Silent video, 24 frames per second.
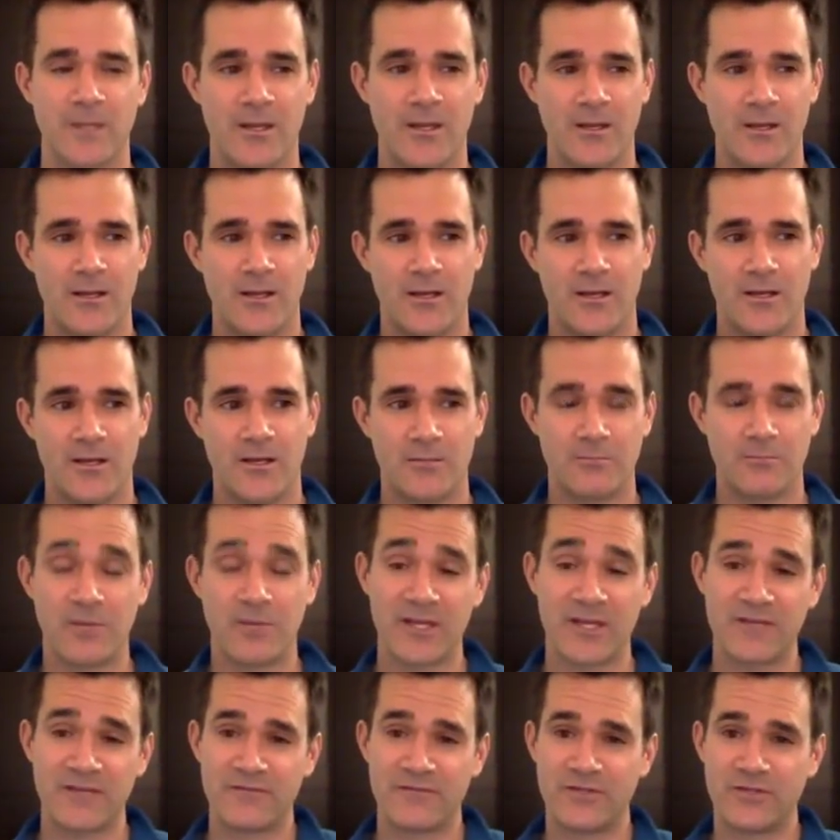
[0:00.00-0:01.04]

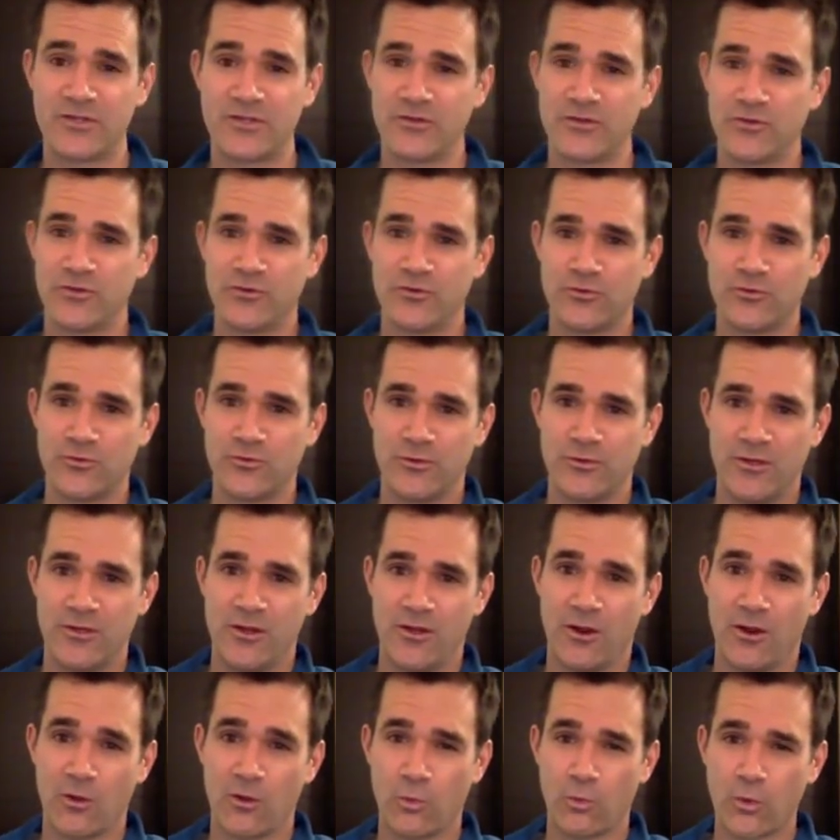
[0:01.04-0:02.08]
But if you
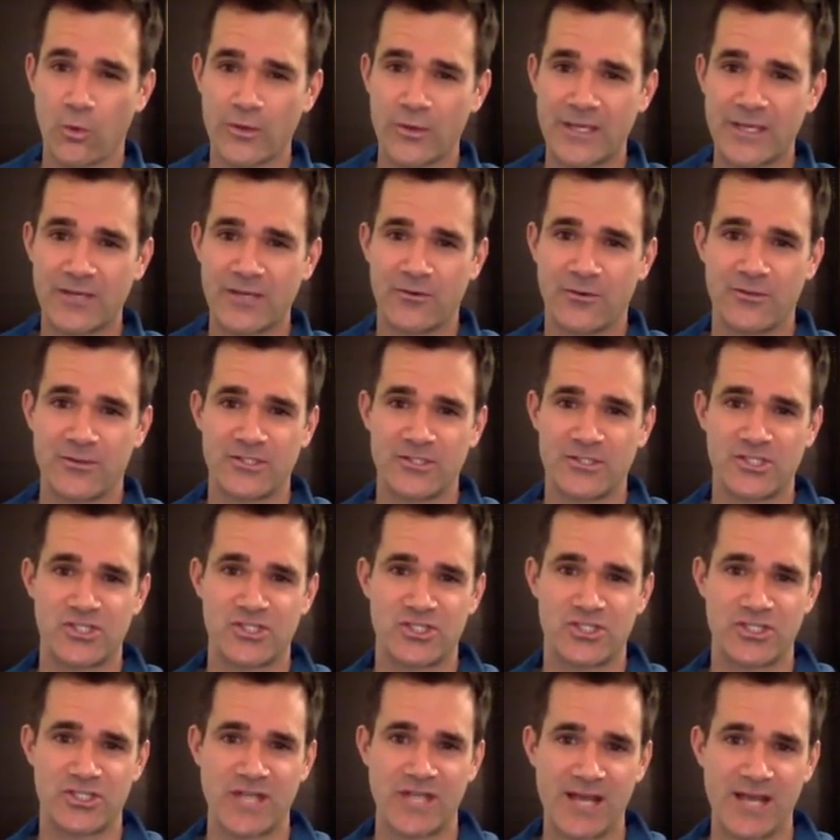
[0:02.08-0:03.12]
are working on
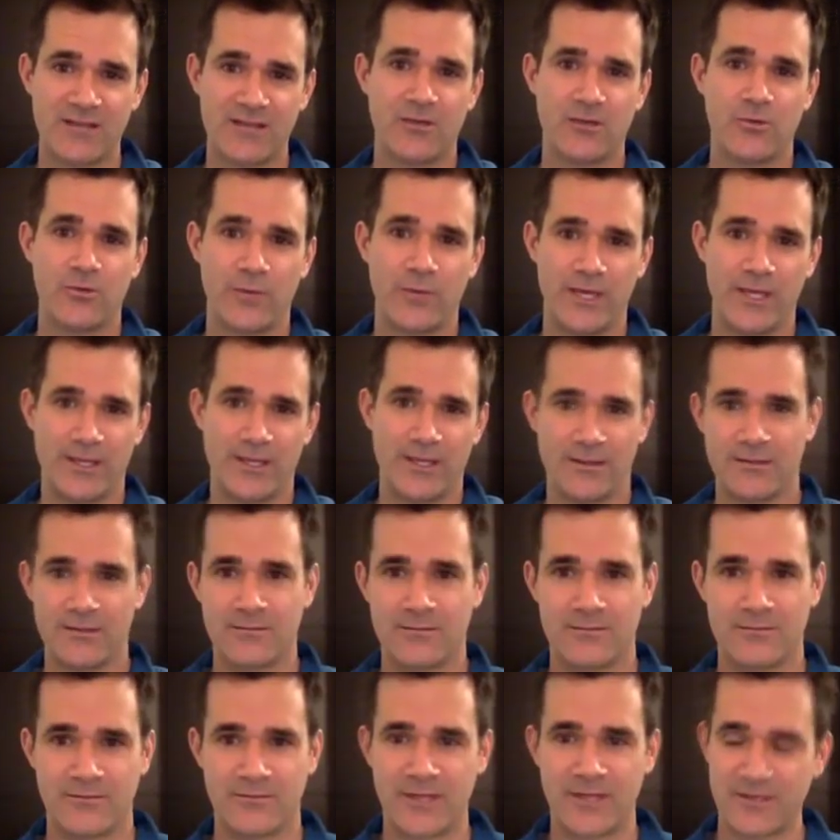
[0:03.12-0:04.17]
shallowing,
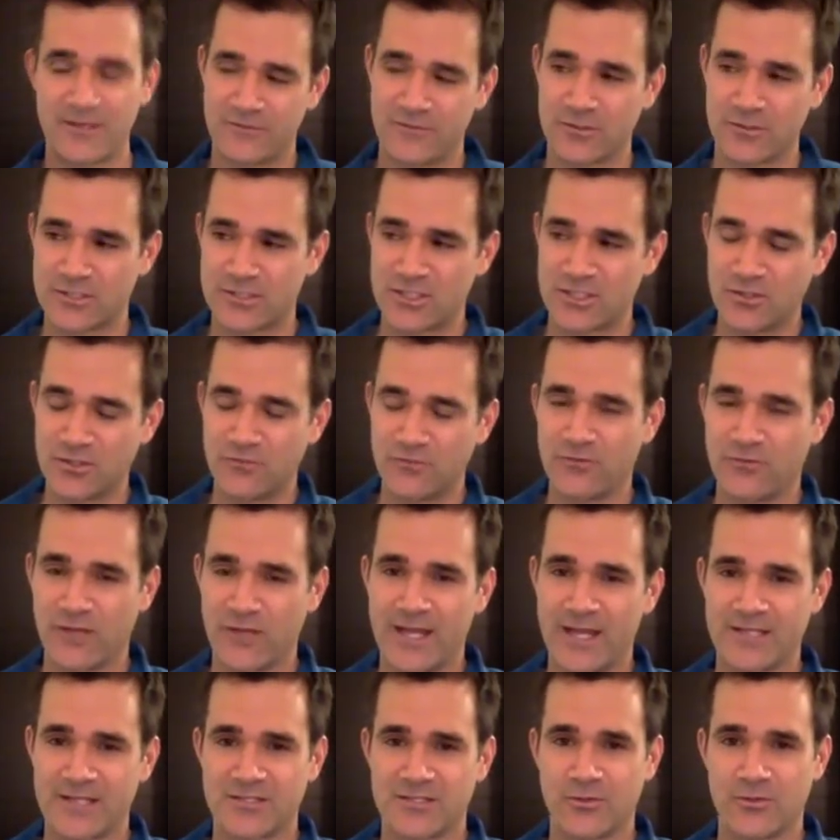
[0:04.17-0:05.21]
then if you're too
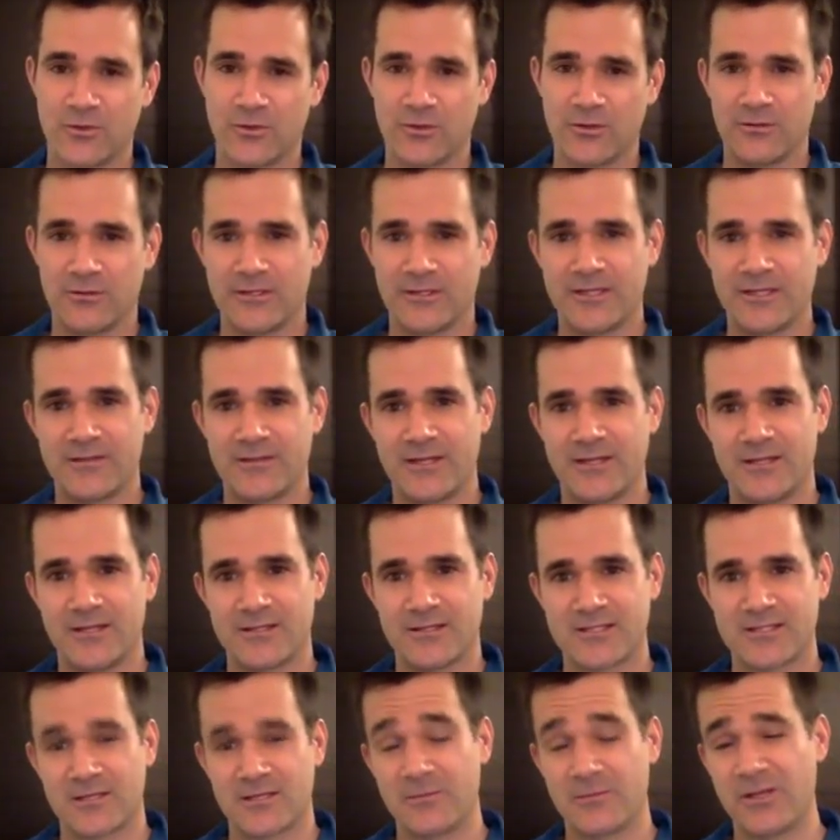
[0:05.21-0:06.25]
flat too early, then
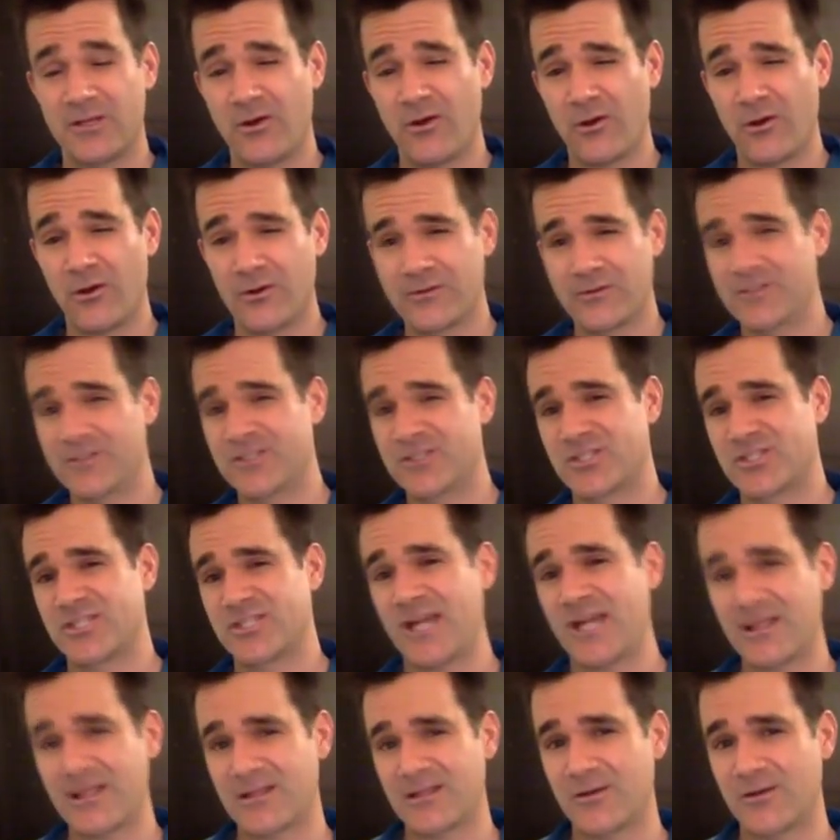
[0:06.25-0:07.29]
it's going to be hard to
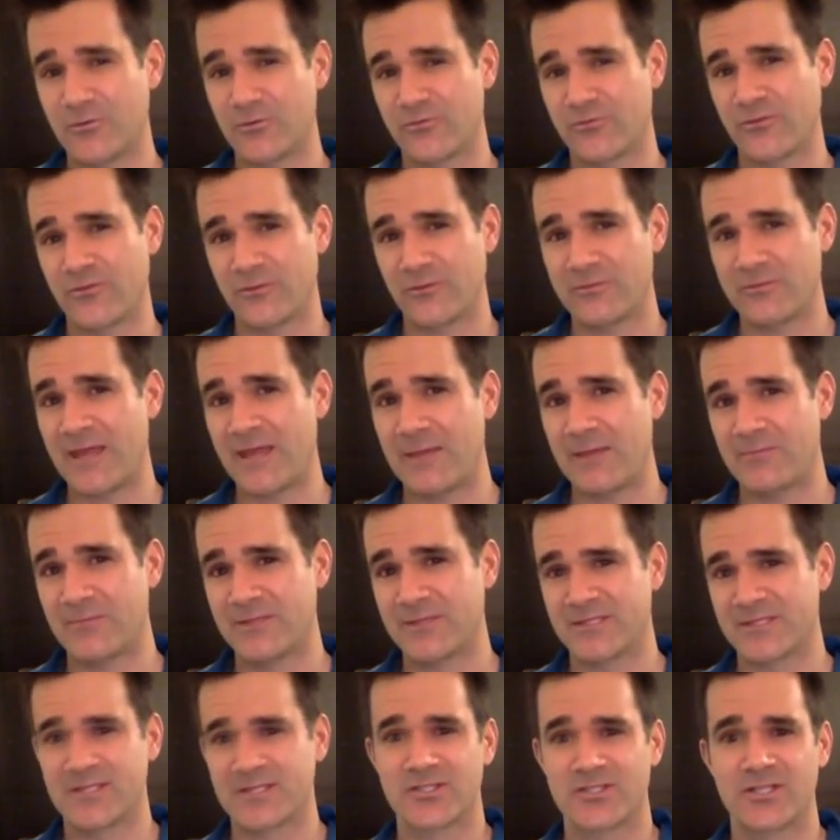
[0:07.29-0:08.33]
shallow from that
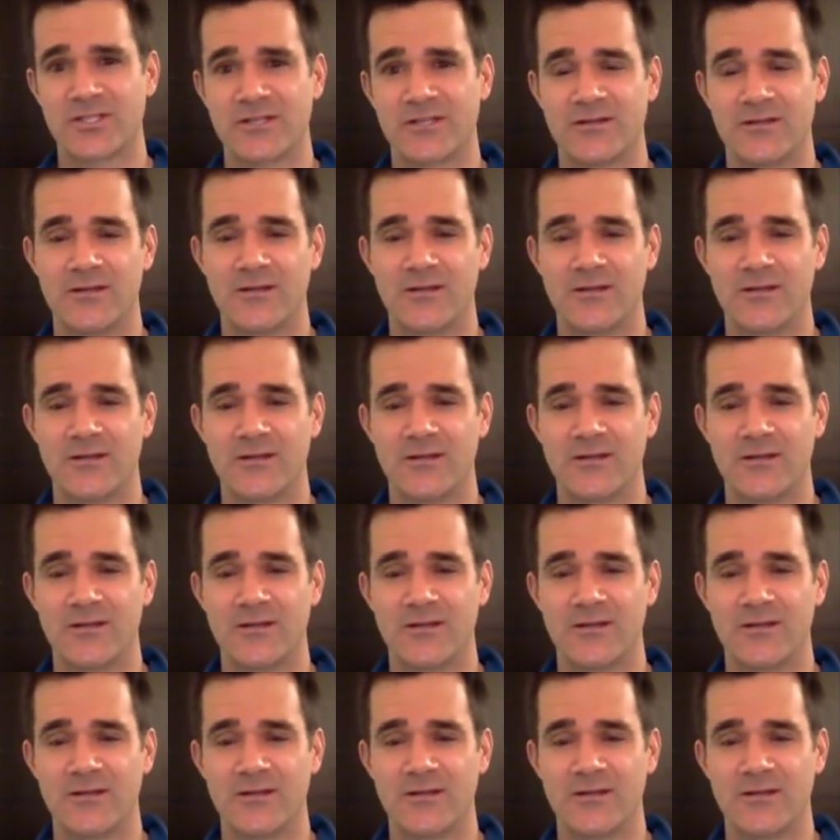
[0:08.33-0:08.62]
position.